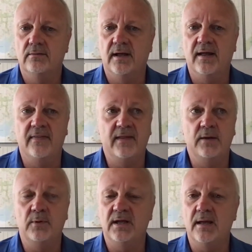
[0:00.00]
And
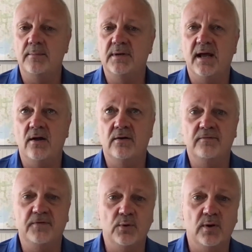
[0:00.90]
then we came down a
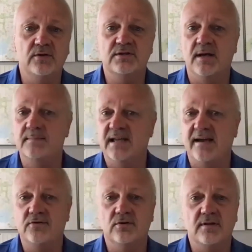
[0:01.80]
few other times
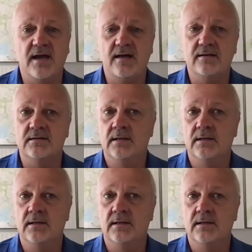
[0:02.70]
after that.